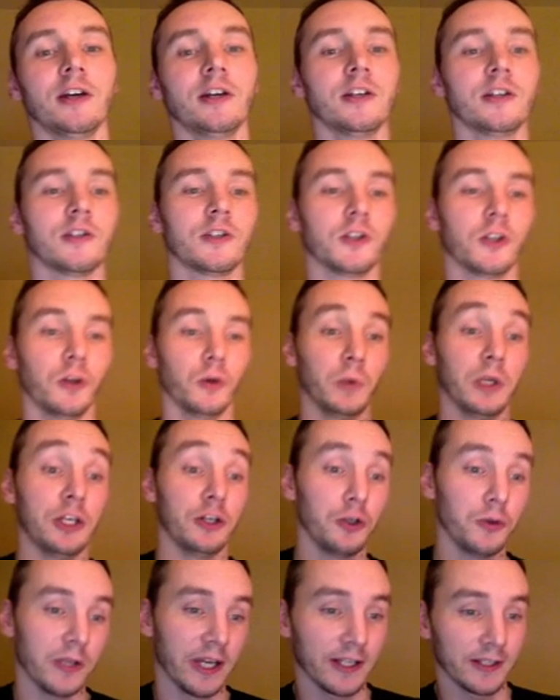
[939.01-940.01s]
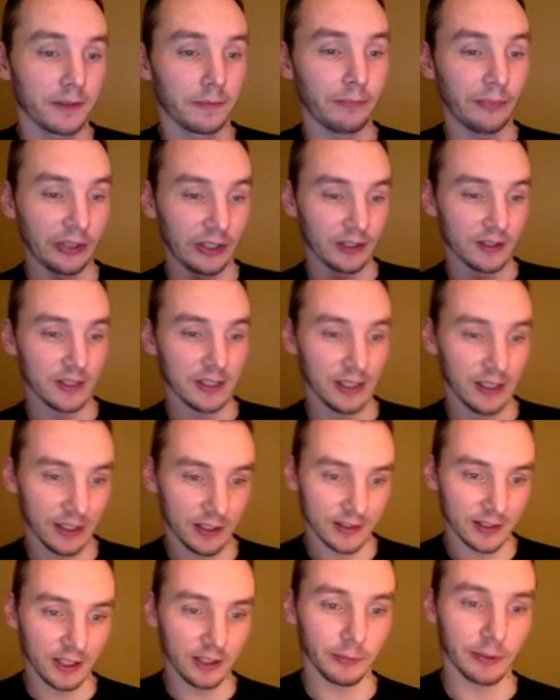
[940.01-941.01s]
So we can do that, but it's
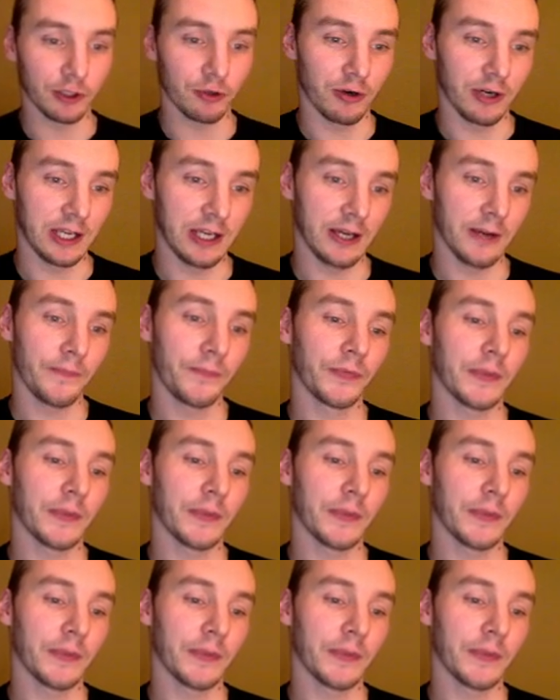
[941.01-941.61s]
a little bit trickier.